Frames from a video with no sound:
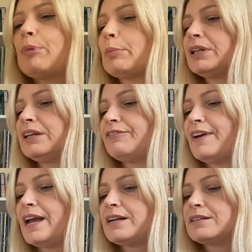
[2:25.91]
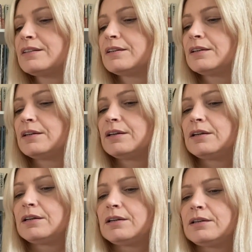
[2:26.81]
bubble effect
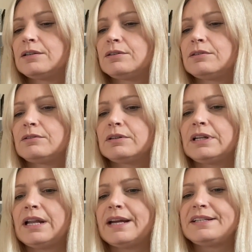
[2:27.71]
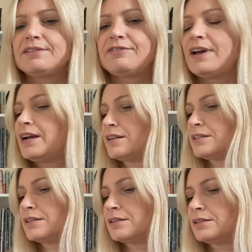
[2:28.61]
or a light effect.